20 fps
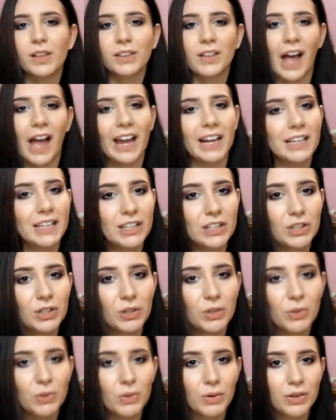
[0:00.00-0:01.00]
like
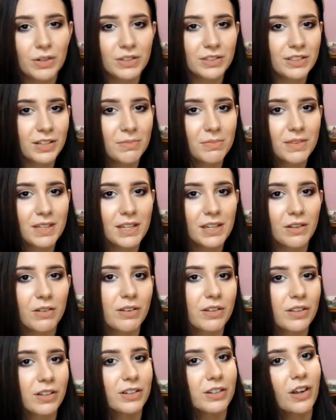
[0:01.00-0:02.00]
you or something
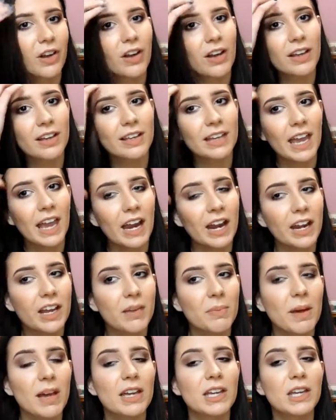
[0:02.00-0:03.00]
or they're not
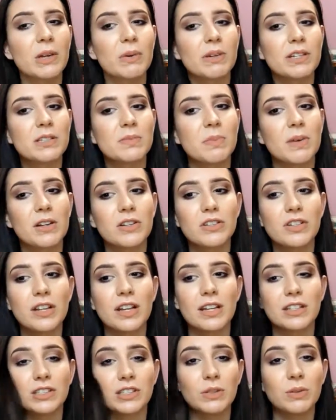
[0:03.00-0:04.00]
caring about you as much
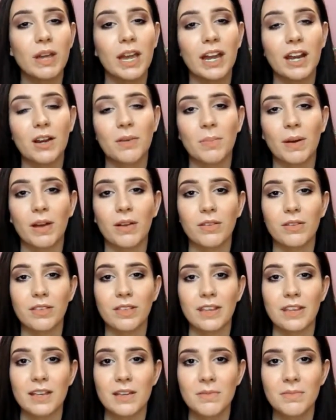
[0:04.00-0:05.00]
as you care
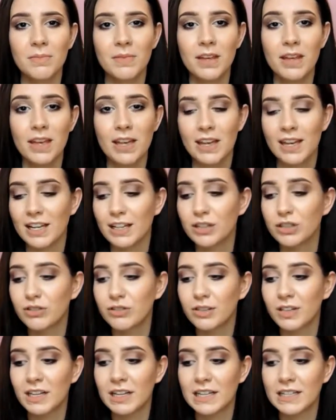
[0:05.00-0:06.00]
about them,
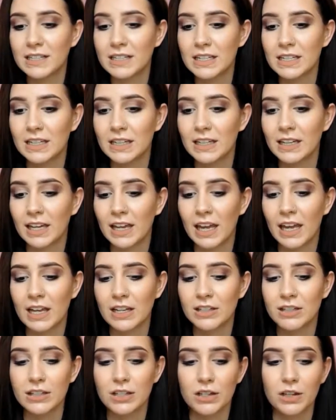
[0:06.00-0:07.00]
it's really easy to
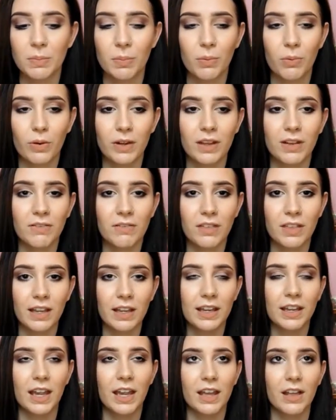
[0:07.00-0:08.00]
get to the point of
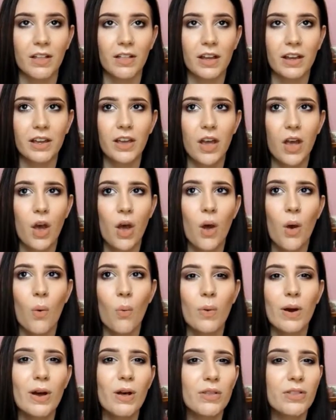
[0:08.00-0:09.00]
thinking like,
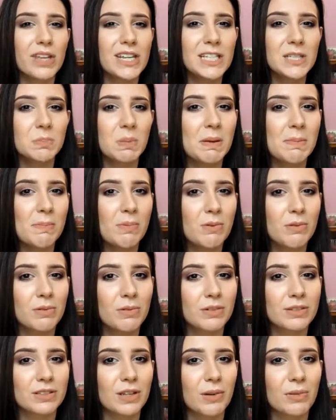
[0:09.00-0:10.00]
well, these
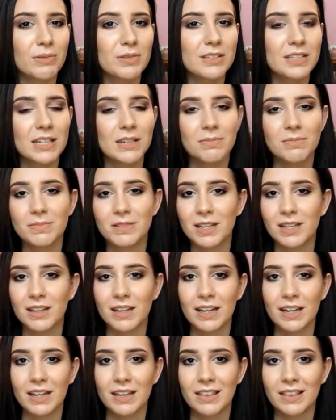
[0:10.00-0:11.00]
people don't seem to
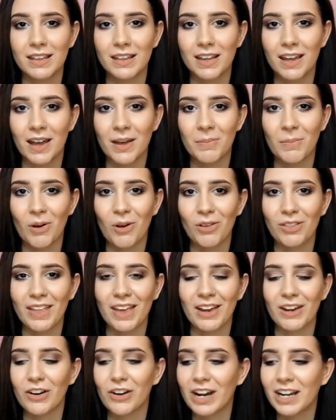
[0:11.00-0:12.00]
think that I'm all
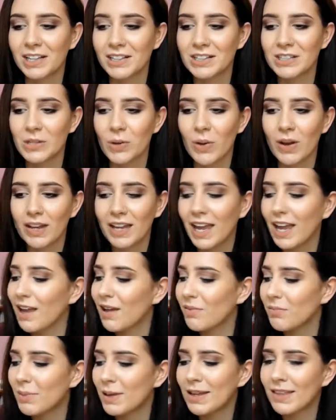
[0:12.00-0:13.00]
that great, so I
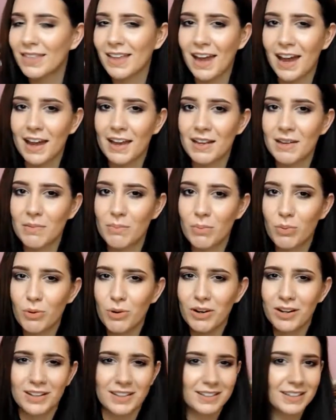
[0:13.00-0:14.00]
can't be that
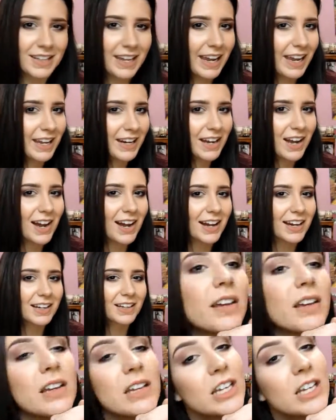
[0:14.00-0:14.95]
important, can I?